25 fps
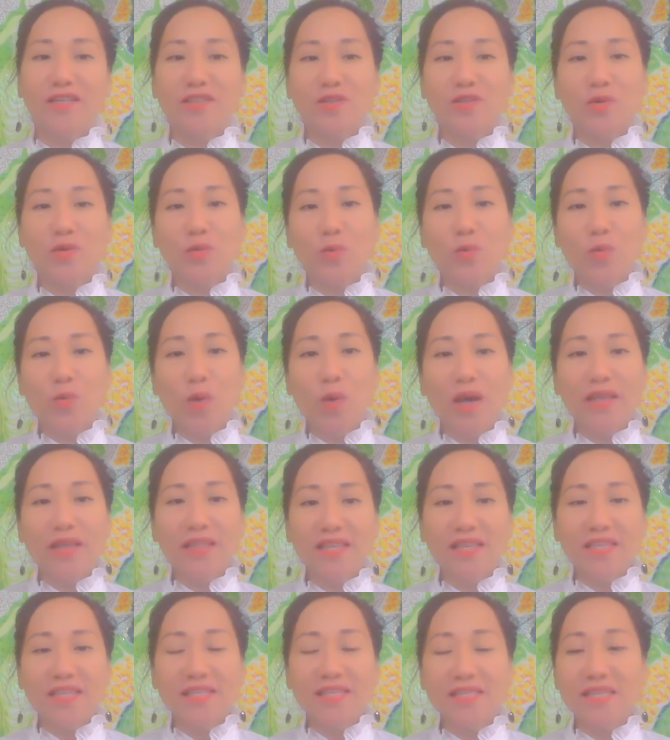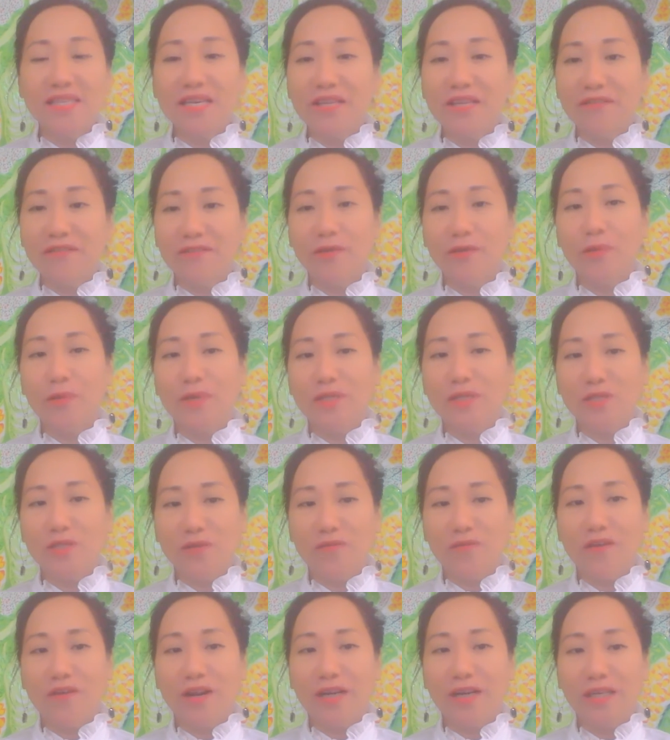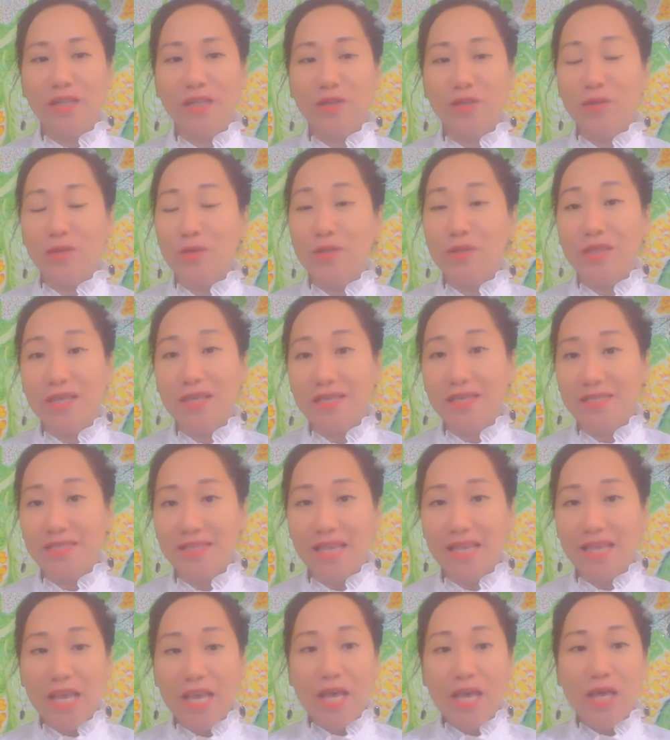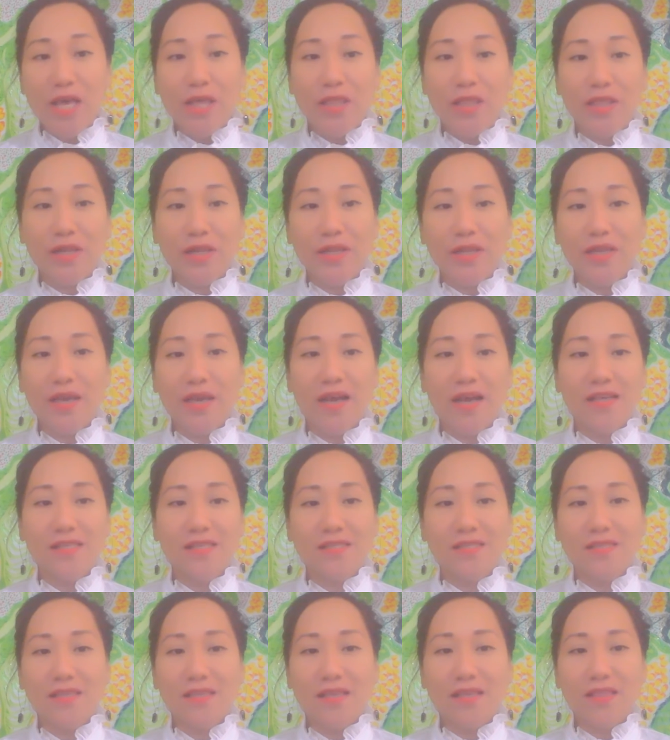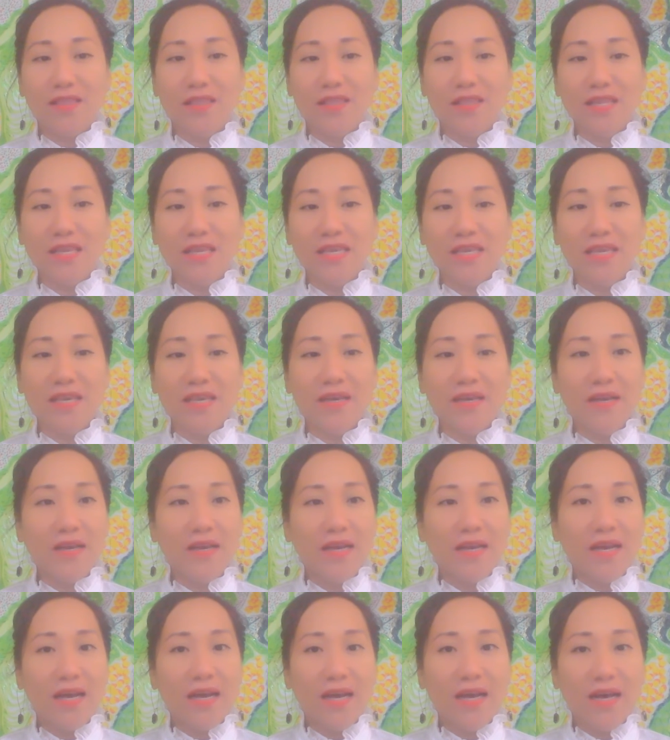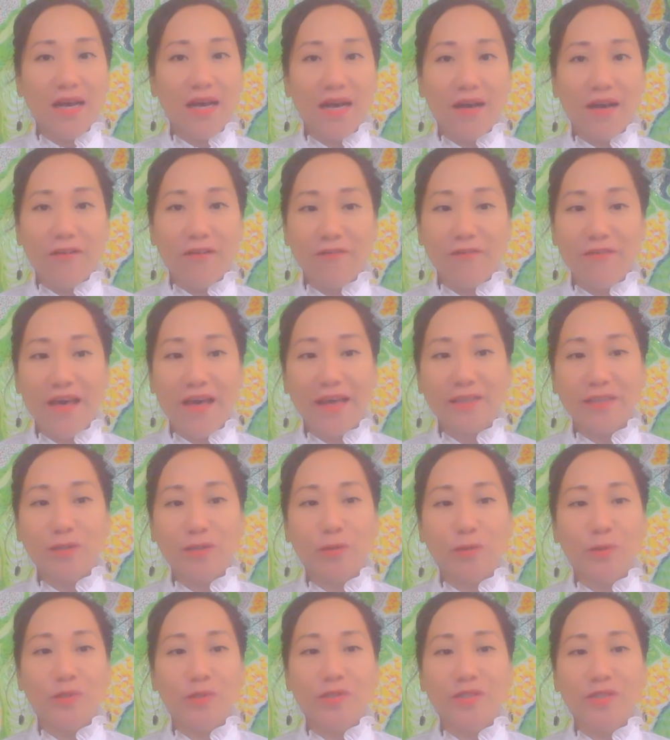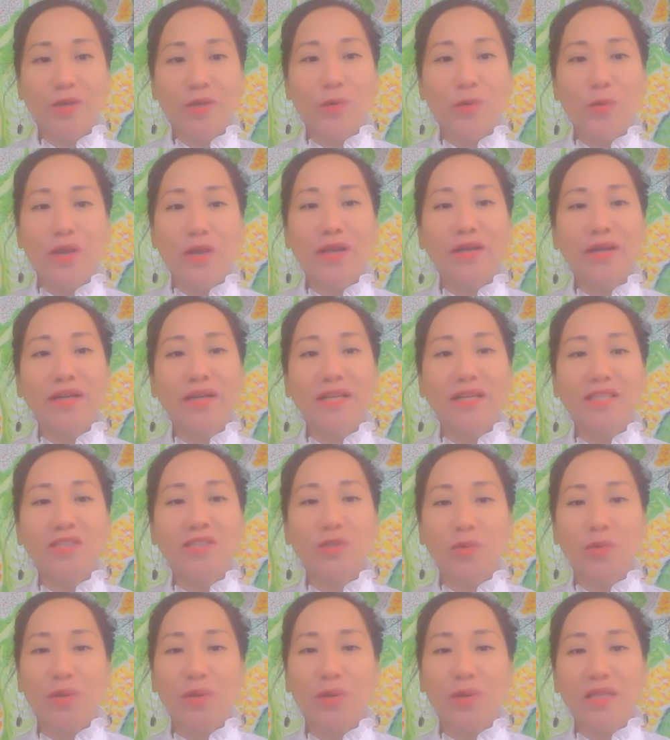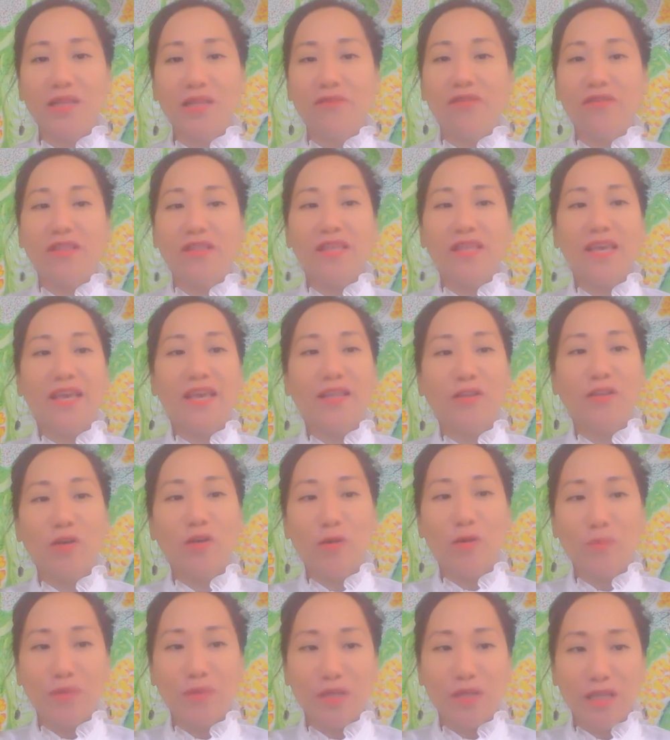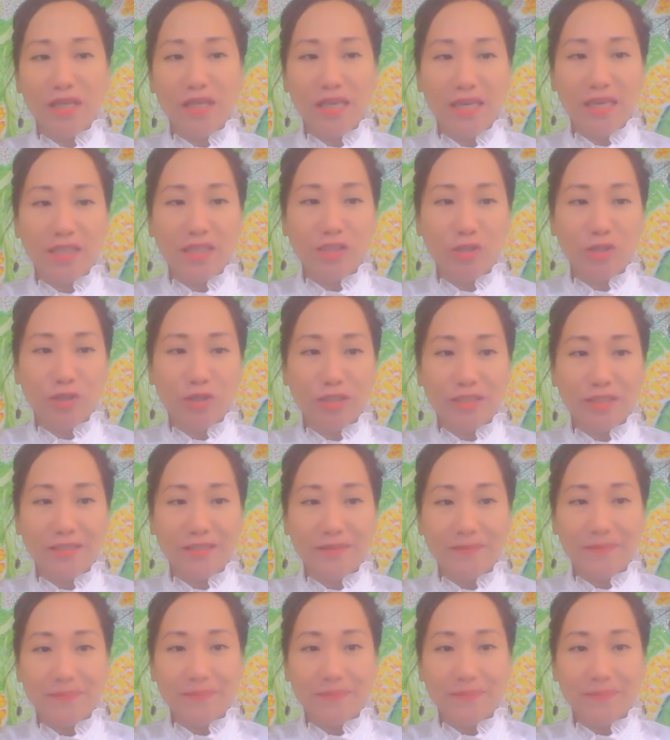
So, what is the influence of art into this three factors: awareness, creativity, and communication?